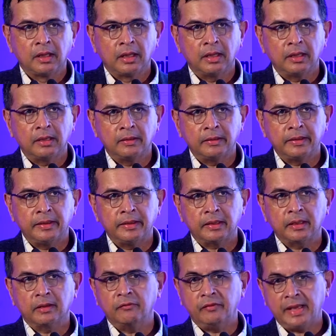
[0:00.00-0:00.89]
And
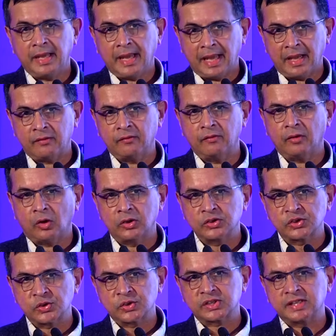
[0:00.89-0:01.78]
we have
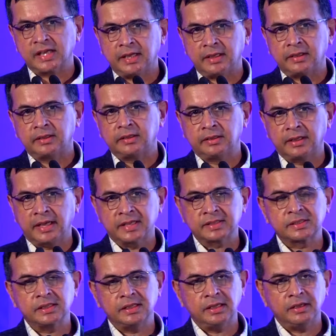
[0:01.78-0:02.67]
also said
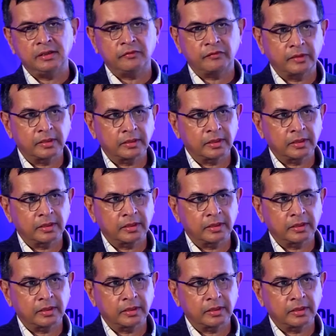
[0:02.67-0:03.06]
as the